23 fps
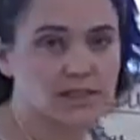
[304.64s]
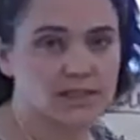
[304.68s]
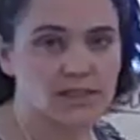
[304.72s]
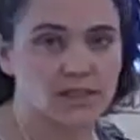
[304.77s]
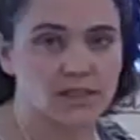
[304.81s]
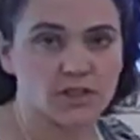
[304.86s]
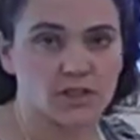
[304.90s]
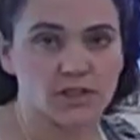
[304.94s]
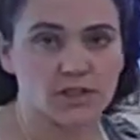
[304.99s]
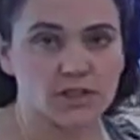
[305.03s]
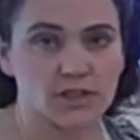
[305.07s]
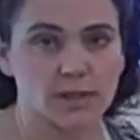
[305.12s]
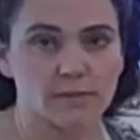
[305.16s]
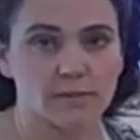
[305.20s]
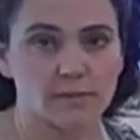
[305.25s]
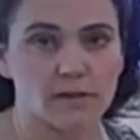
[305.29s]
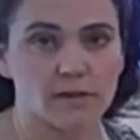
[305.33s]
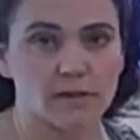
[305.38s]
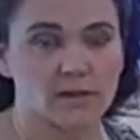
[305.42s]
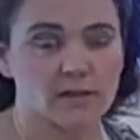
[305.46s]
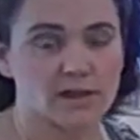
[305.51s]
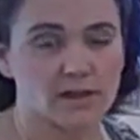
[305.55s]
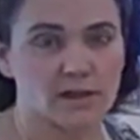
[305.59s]
teaches them
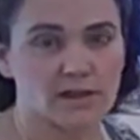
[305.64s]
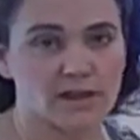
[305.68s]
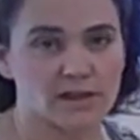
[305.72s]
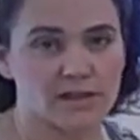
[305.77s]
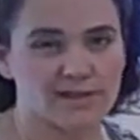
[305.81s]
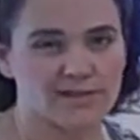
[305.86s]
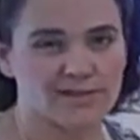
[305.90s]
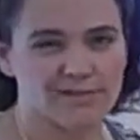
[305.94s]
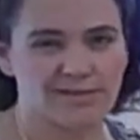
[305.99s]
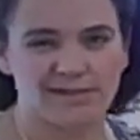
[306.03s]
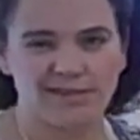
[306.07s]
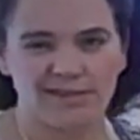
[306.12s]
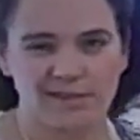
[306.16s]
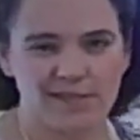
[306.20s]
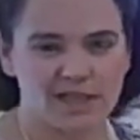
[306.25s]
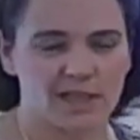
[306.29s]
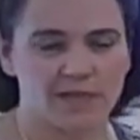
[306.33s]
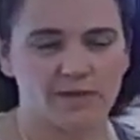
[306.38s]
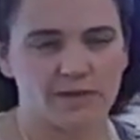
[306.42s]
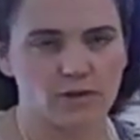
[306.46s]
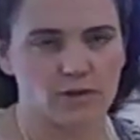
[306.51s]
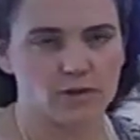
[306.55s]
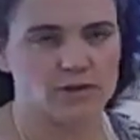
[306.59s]
the
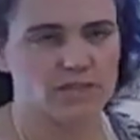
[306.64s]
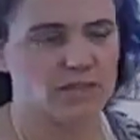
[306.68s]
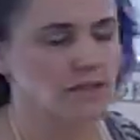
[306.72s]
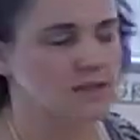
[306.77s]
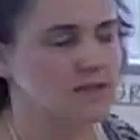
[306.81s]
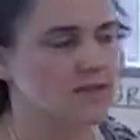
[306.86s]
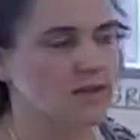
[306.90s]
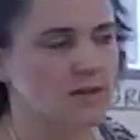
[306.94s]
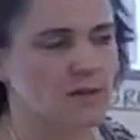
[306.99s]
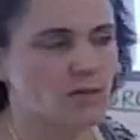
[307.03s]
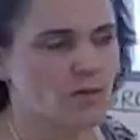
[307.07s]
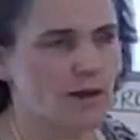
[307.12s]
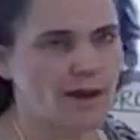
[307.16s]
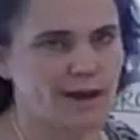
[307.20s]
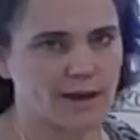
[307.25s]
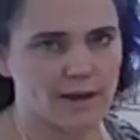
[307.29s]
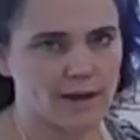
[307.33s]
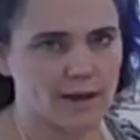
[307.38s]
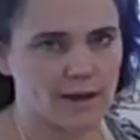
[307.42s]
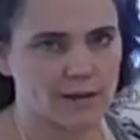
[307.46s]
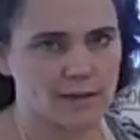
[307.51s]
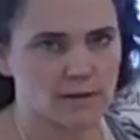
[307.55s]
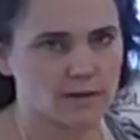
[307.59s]
individual skills like writing
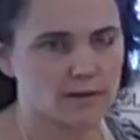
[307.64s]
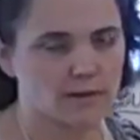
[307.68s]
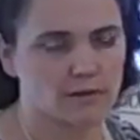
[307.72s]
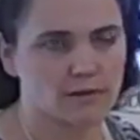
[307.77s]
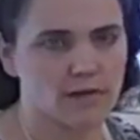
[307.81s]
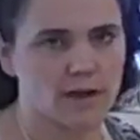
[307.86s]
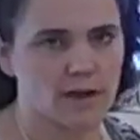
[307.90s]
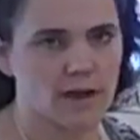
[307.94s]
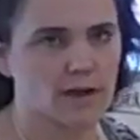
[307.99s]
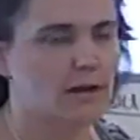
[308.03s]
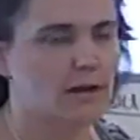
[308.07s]
and reading and